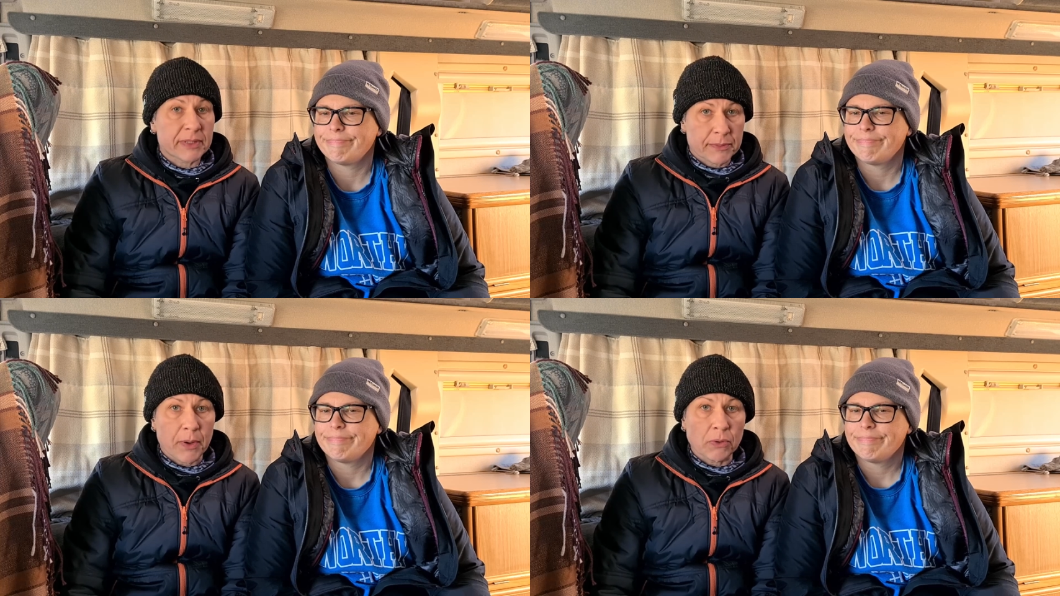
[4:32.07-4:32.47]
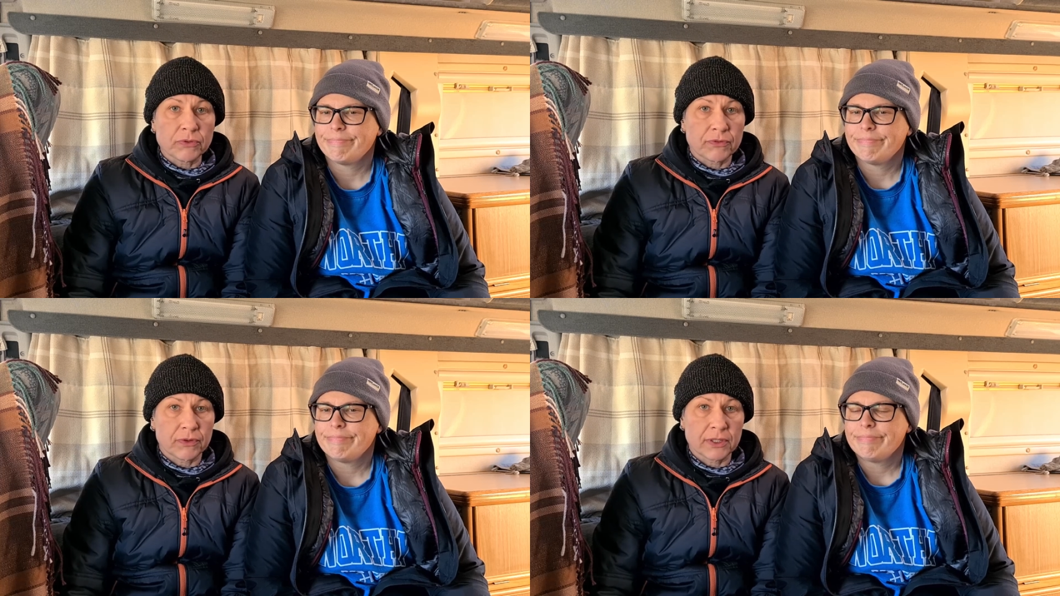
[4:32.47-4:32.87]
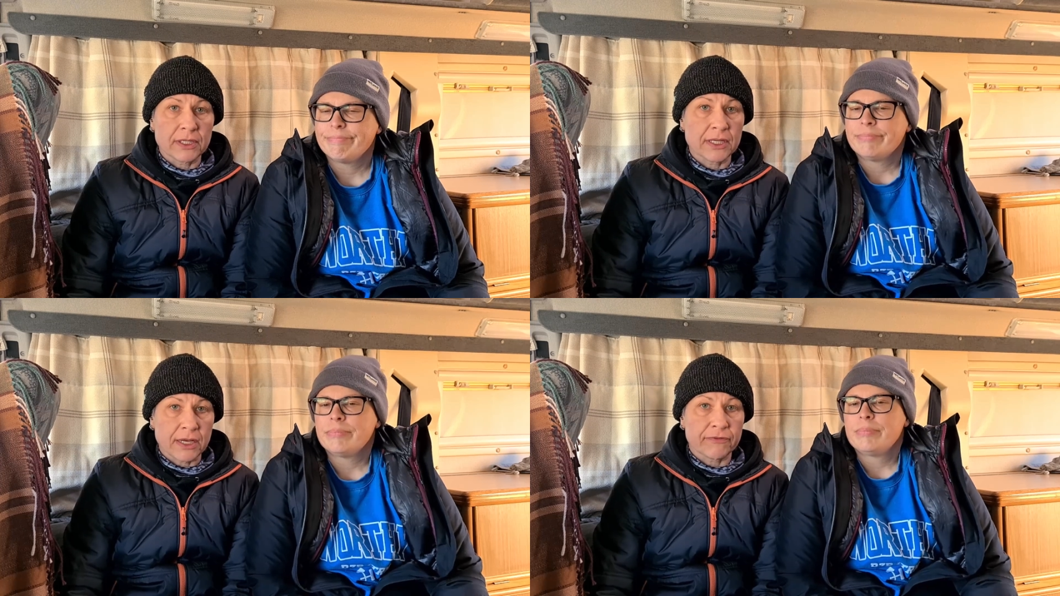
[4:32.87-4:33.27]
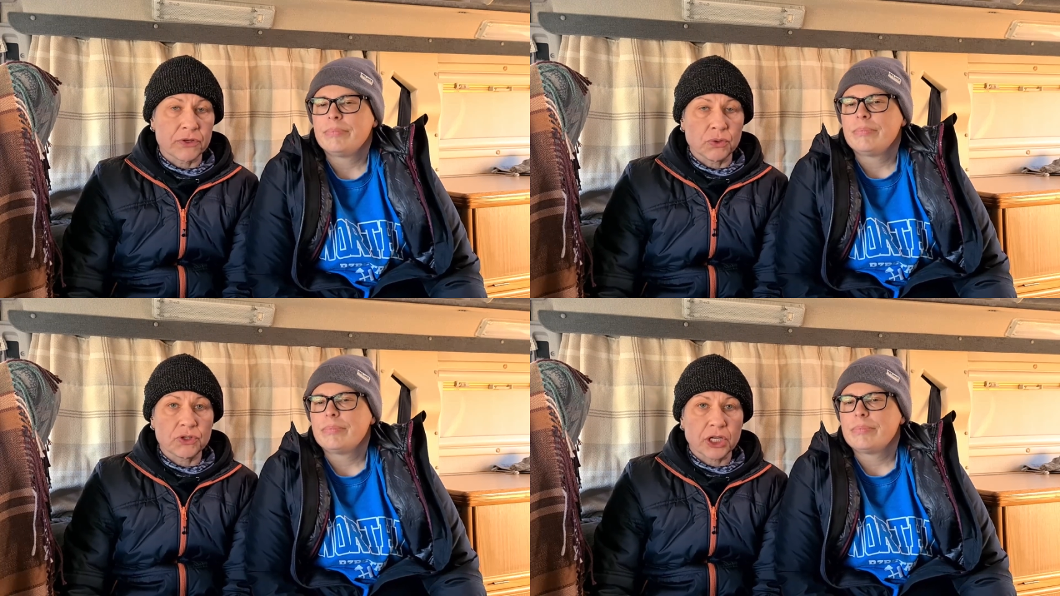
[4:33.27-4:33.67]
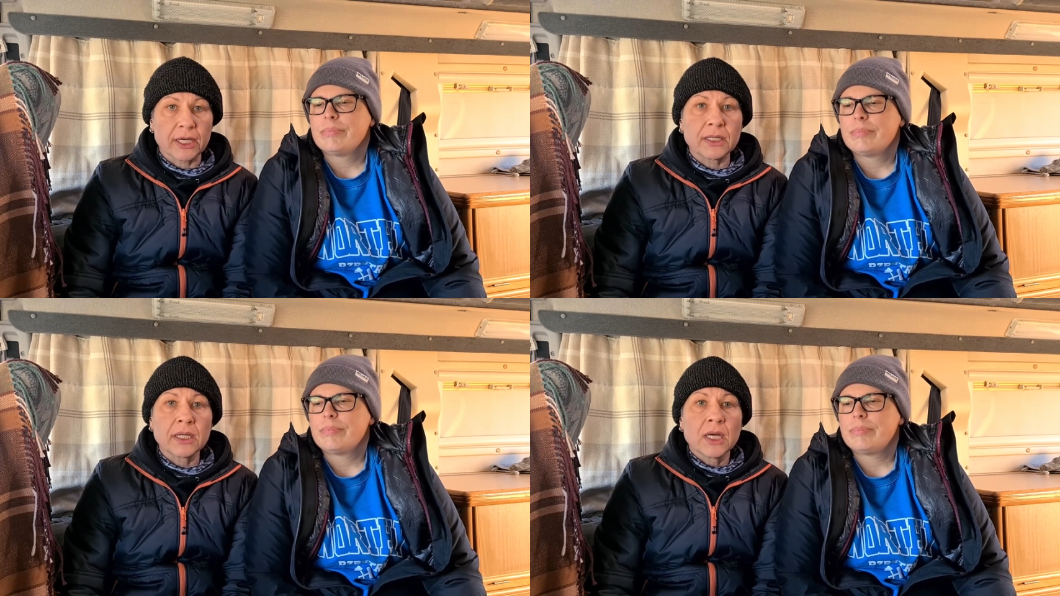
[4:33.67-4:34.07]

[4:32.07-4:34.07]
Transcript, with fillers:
Speaker 1: postponed for the near future.